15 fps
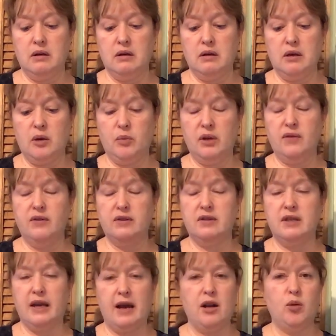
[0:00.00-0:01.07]

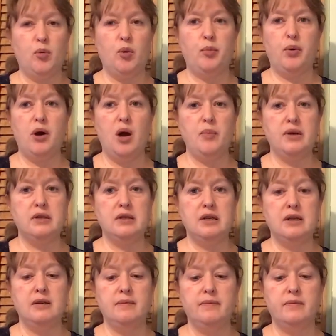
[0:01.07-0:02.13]
the edible poppy
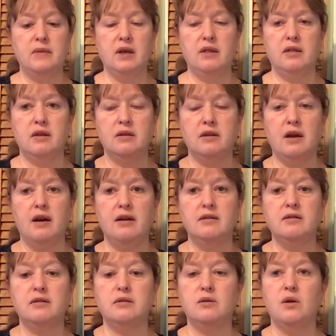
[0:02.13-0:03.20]
seed that this
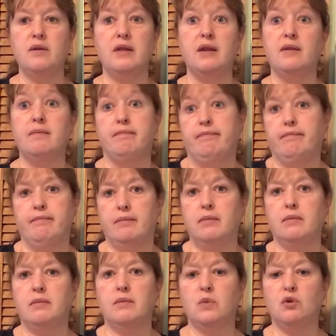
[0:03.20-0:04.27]
has. So, and then
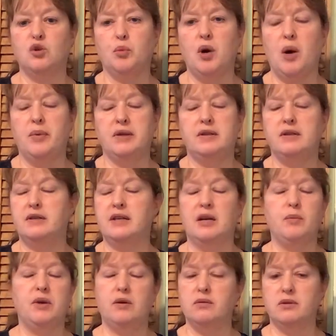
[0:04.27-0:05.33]
those poppy seeds
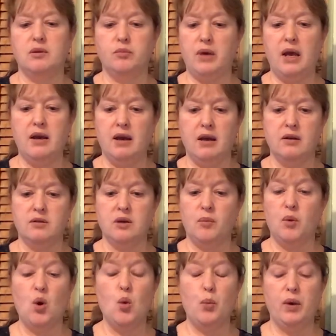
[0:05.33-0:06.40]
can be used in baking. So I'm
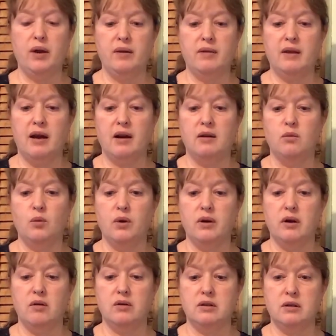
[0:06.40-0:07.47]
hoping that'll work
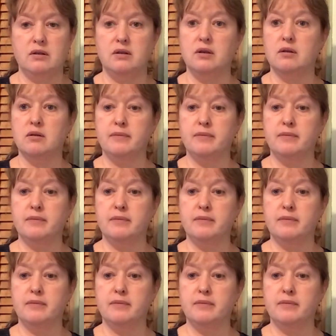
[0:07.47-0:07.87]
out this year.